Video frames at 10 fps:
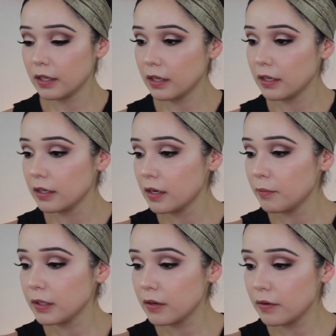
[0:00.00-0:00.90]
And I'm
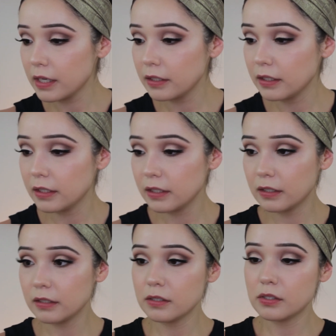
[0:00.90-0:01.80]
going to go ahead
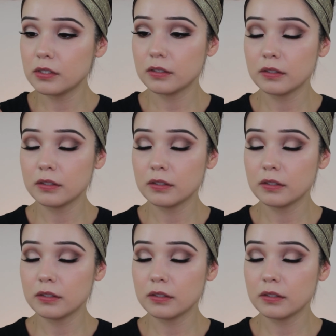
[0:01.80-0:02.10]
and